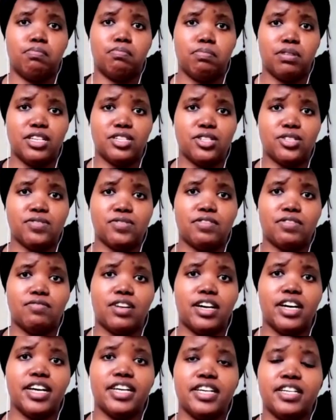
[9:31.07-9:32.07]
piece for
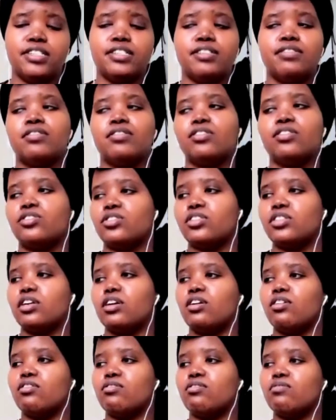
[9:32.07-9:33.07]
one.
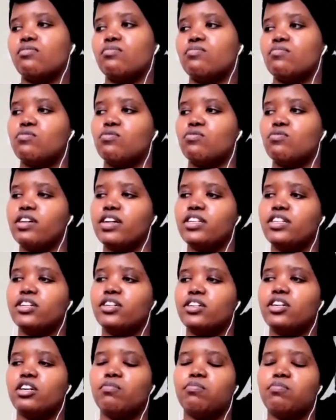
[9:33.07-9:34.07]
So when
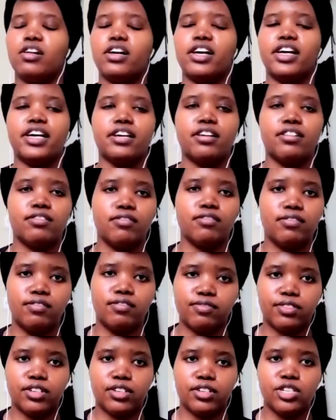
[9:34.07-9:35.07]
you're applying
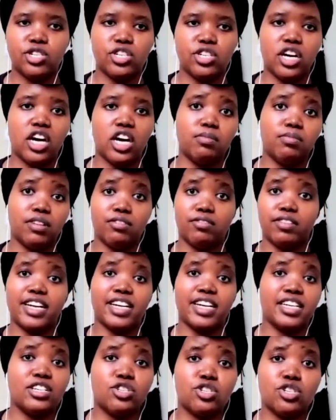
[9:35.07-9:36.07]
for a job, a
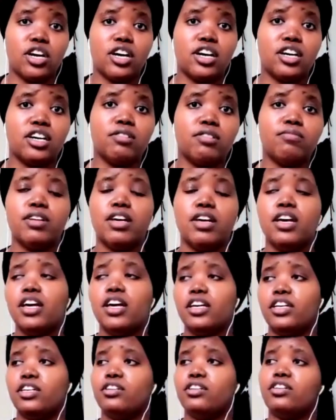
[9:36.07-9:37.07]
writing job,
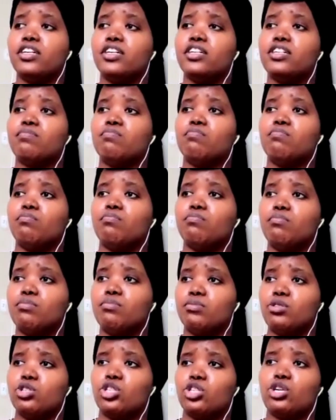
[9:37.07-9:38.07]
you could
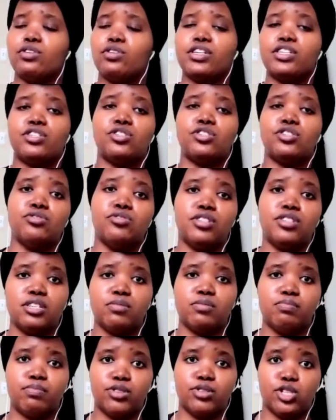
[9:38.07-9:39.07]
show it to
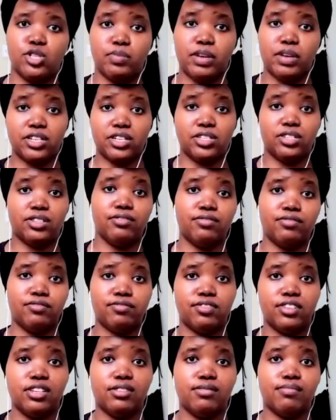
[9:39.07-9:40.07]
the prospective
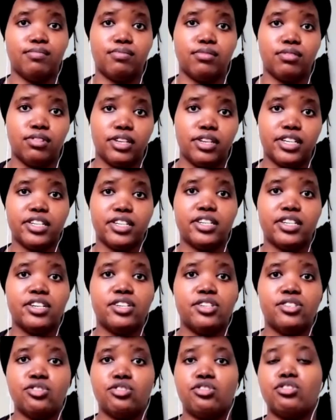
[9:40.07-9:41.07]
employer
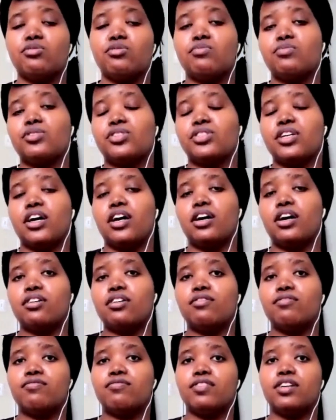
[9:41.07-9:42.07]
in terms
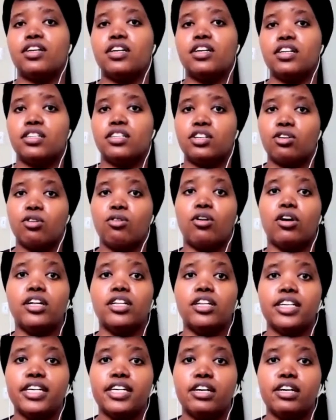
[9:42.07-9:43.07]
of the
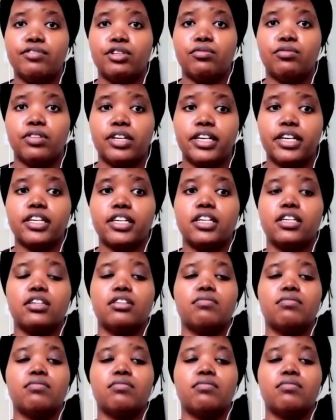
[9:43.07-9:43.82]
quality of your work.